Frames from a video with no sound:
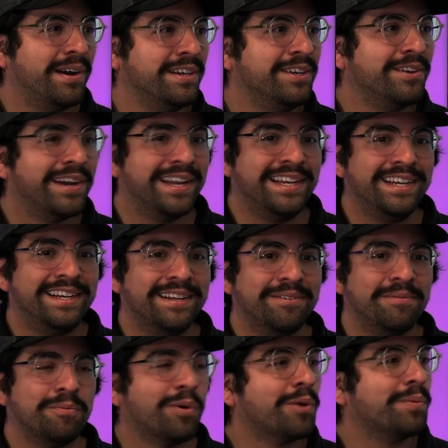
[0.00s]
I knew I needed to
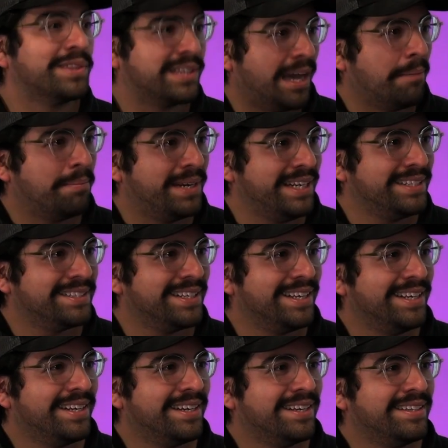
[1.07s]
work with companies
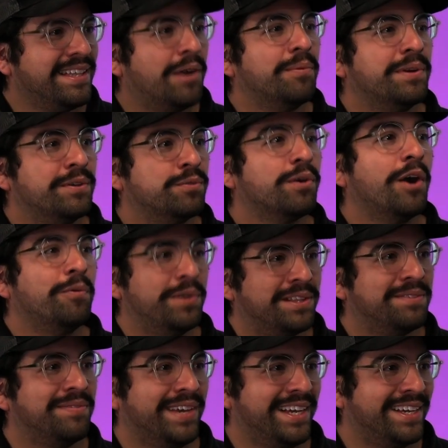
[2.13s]
that would grow
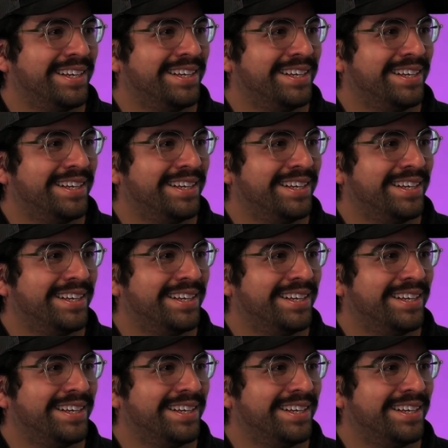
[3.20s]
with me.